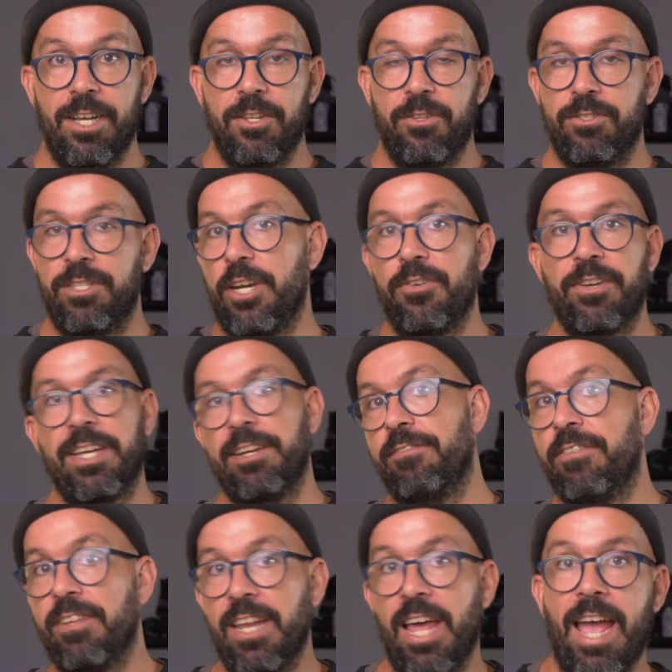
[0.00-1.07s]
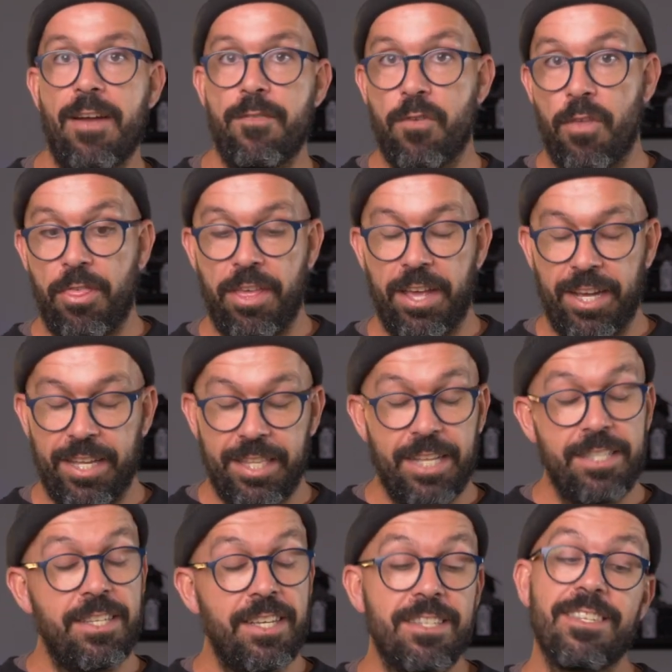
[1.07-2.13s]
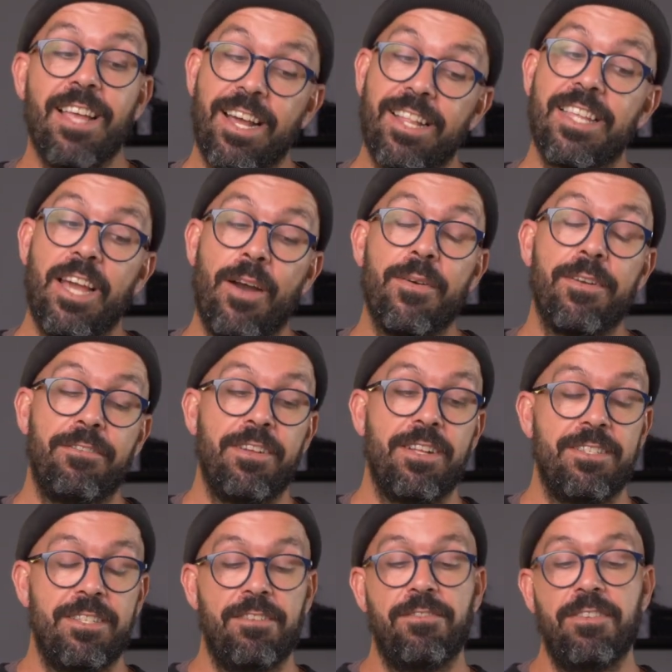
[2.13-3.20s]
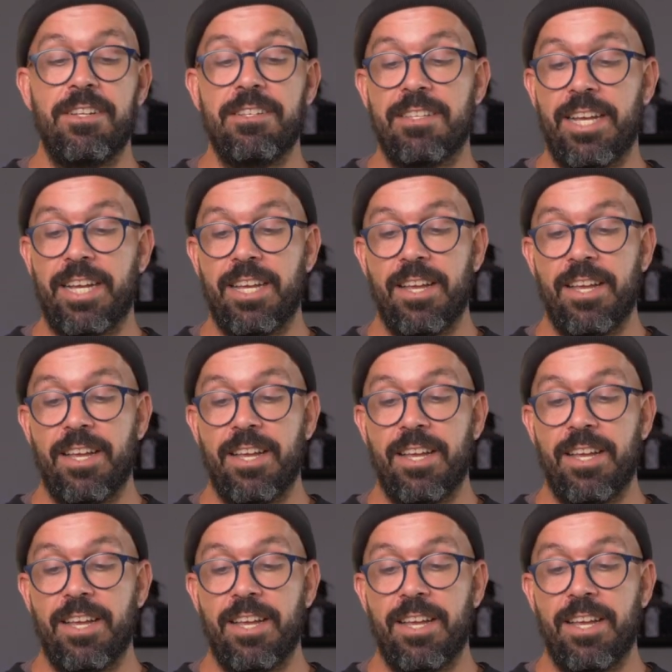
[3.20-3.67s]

so that you can feel everything, and that's exactly how it feels. It feels like